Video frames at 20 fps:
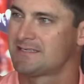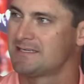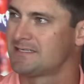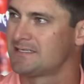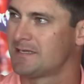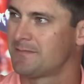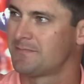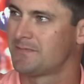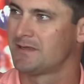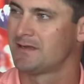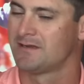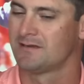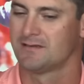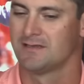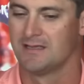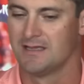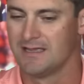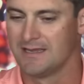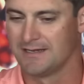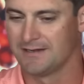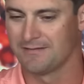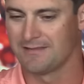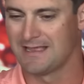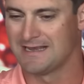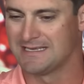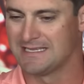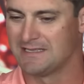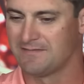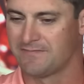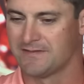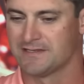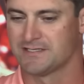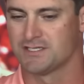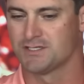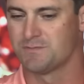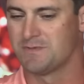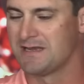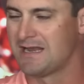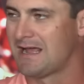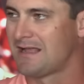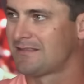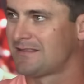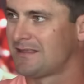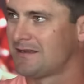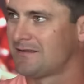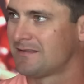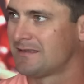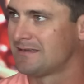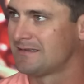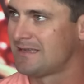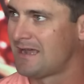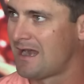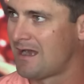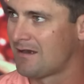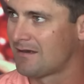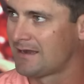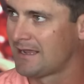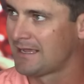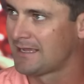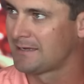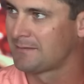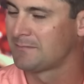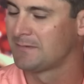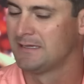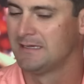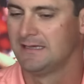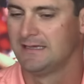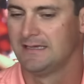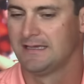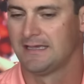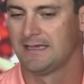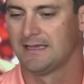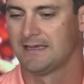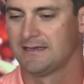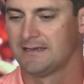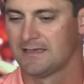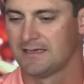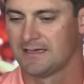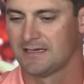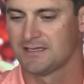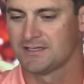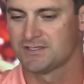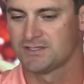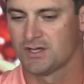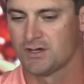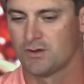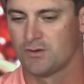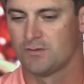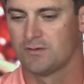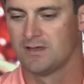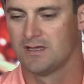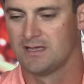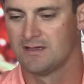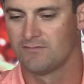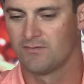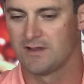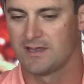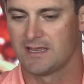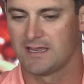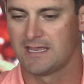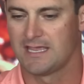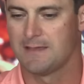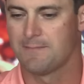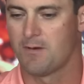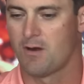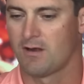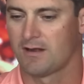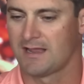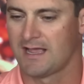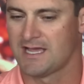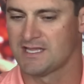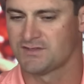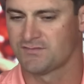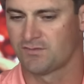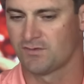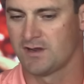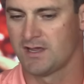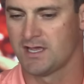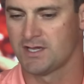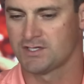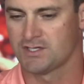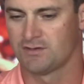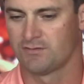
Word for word: Gets up there, and you know that defense has been out there the entire game, and uh, so we can keep our guys fresh.